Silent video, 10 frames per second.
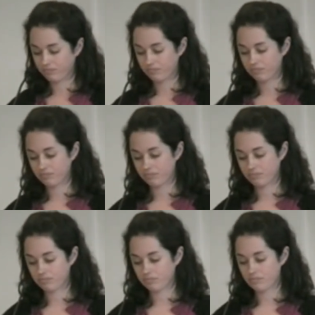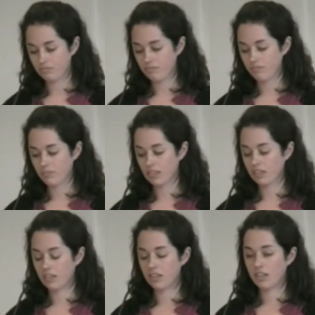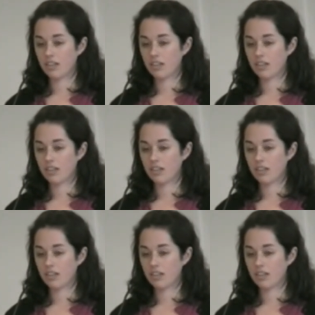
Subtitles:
(no one is talking)